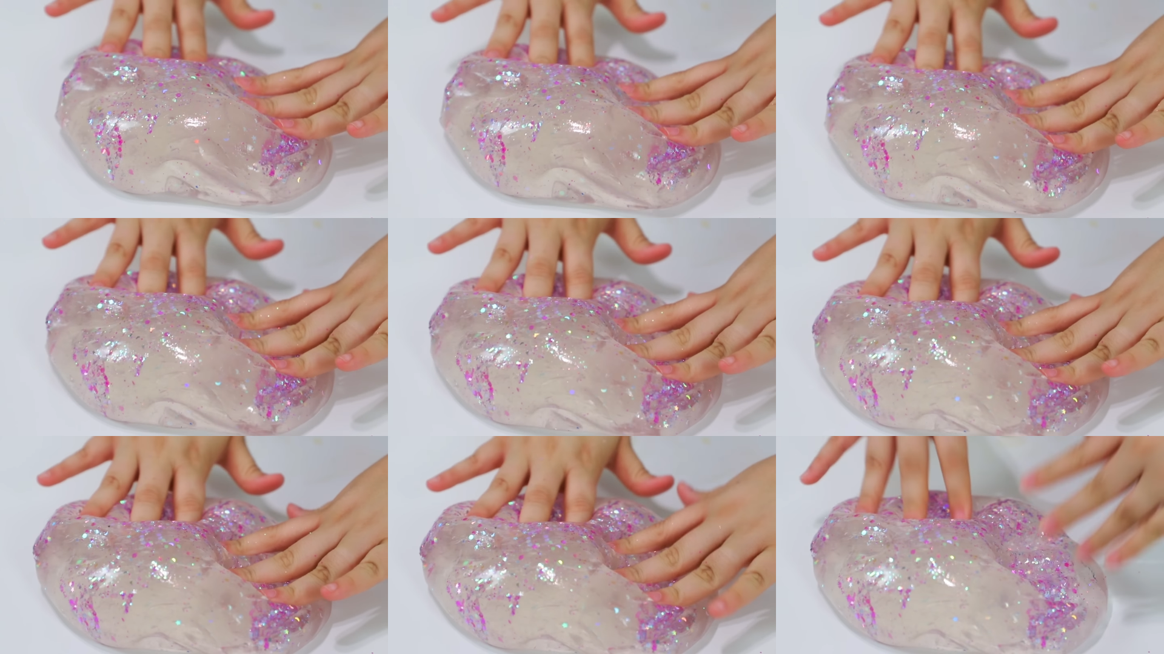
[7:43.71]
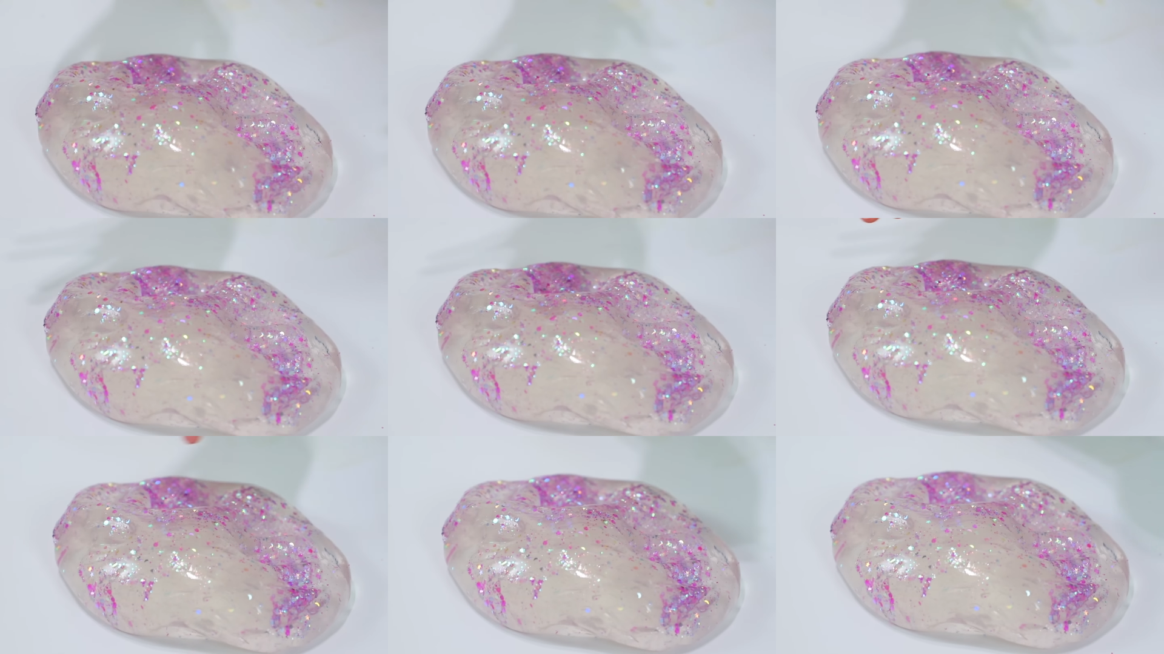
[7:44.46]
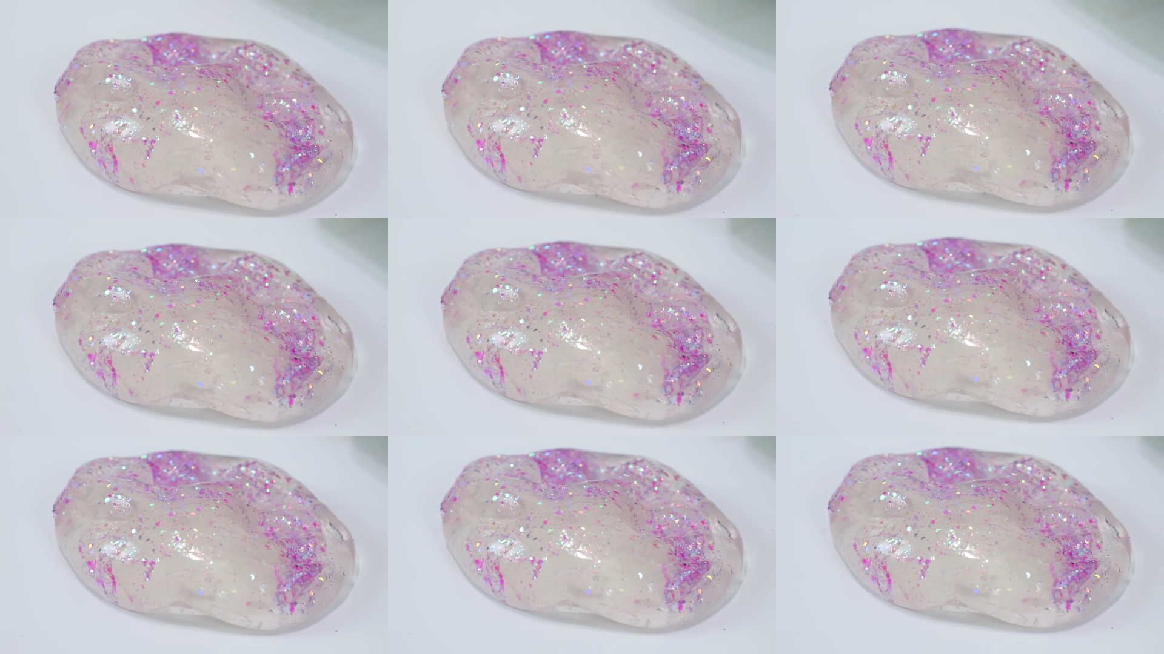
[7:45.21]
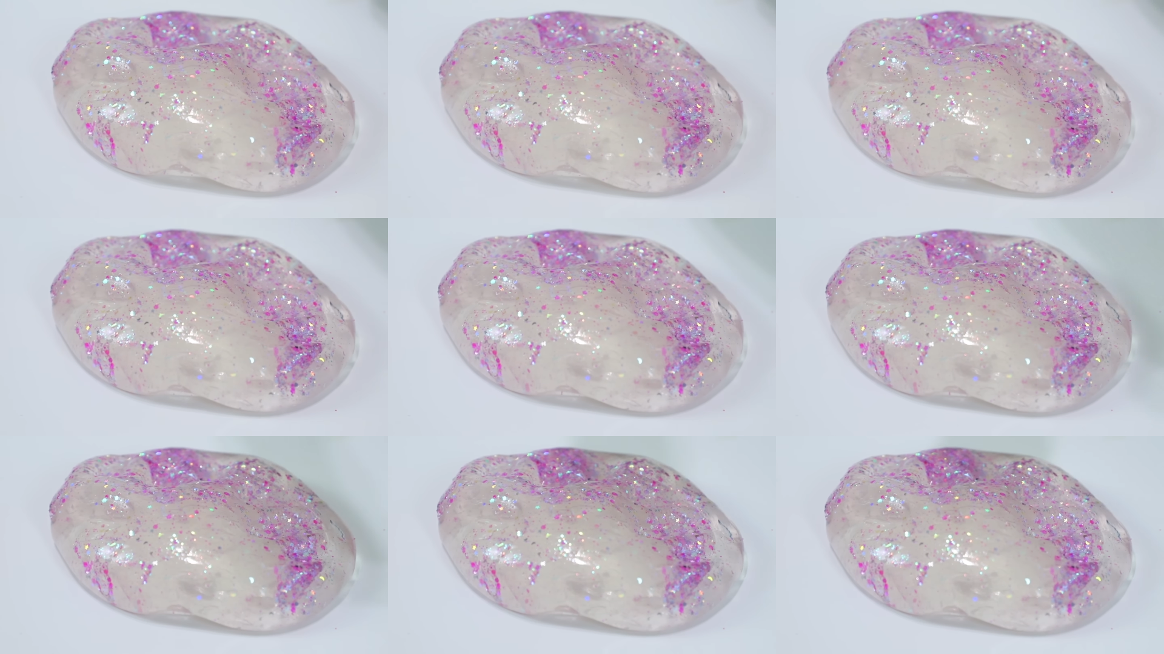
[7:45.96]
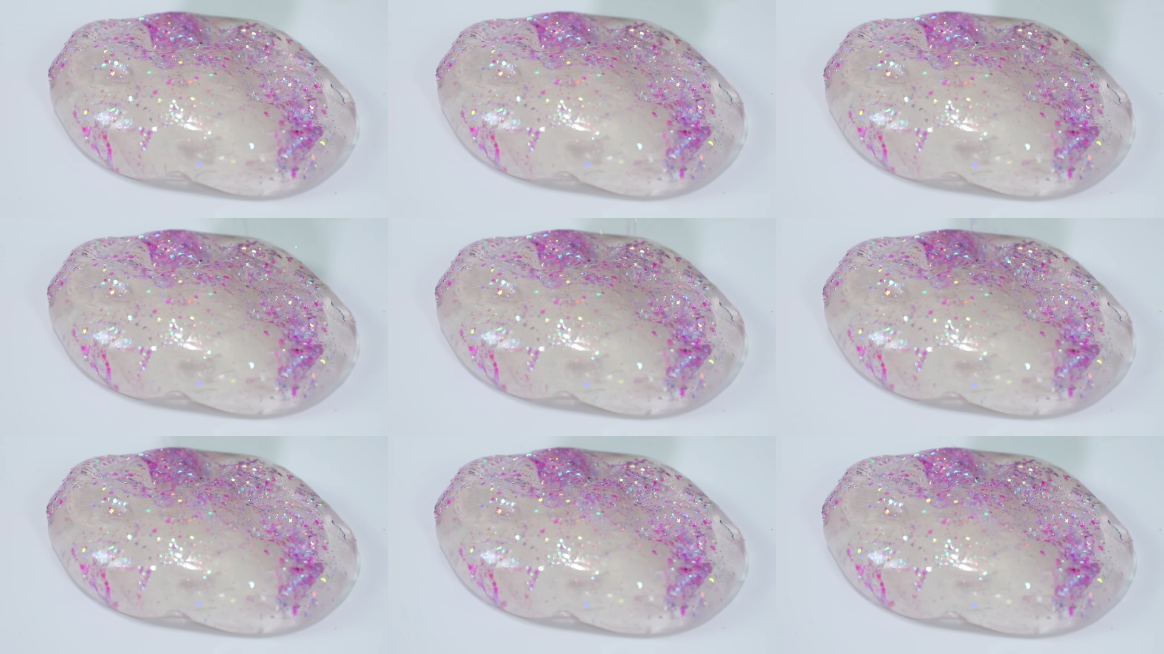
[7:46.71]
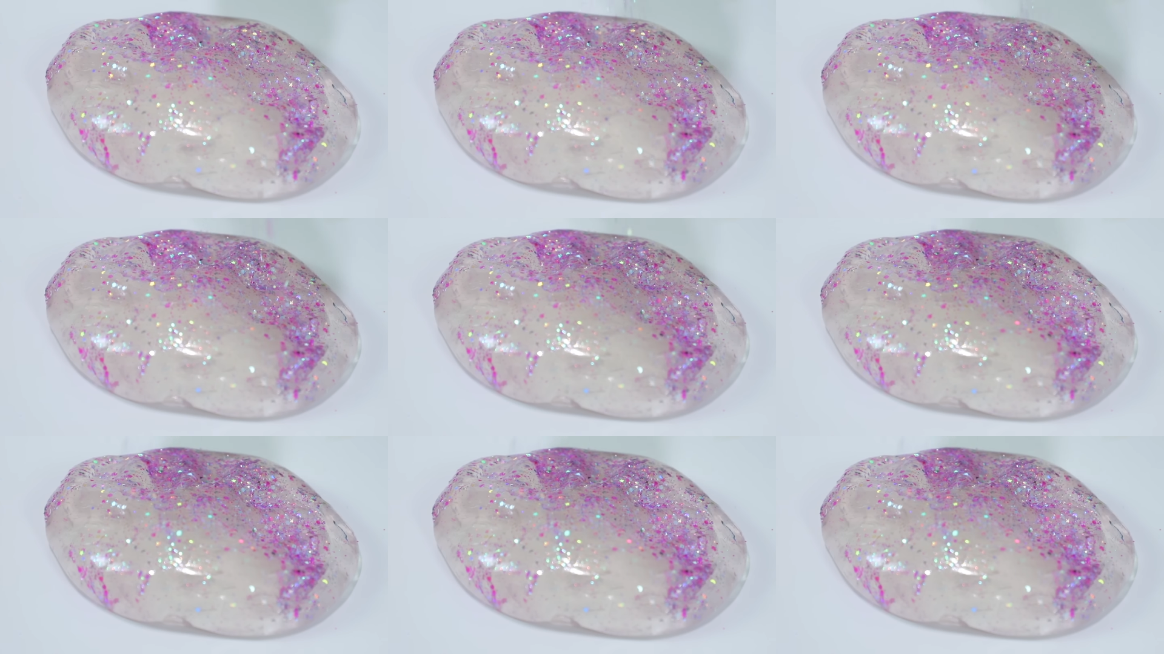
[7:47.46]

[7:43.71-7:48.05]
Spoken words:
Nobody's mouth can be seen.